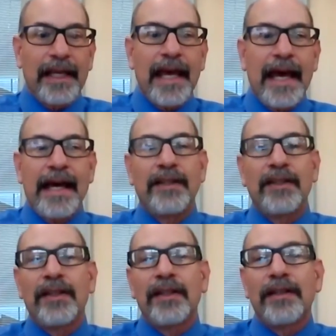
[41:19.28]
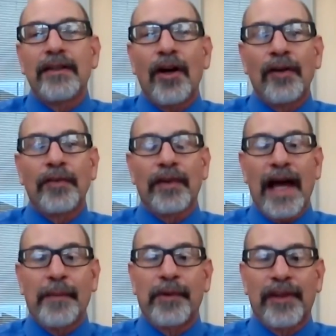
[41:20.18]
can
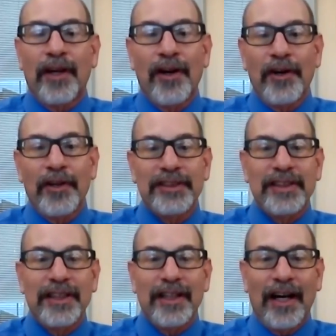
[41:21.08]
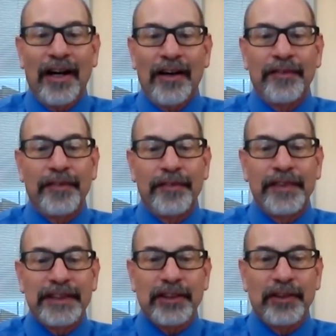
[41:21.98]
overlap with a host of
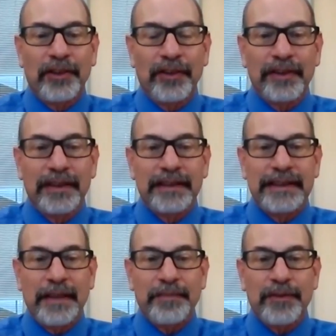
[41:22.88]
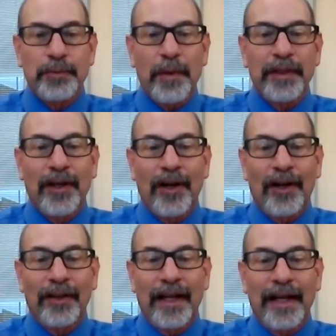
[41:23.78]
physical symptoms, what we
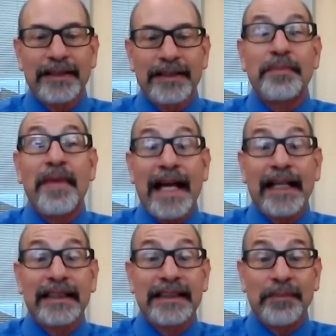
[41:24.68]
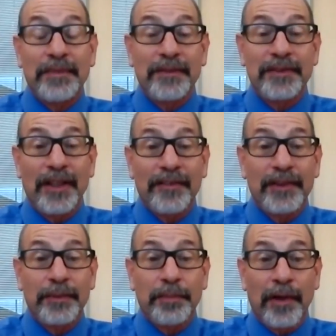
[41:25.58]
call somatic symptoms of
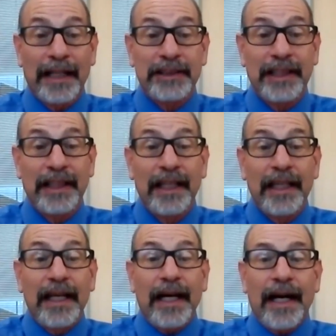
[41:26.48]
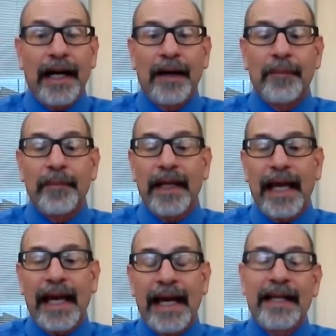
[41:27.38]
depression.
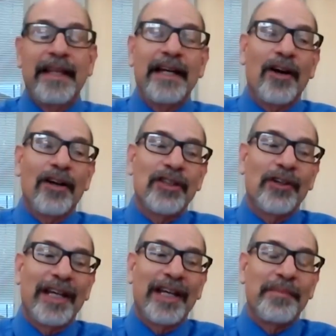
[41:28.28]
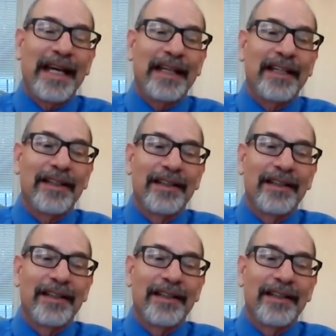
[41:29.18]
And they also can make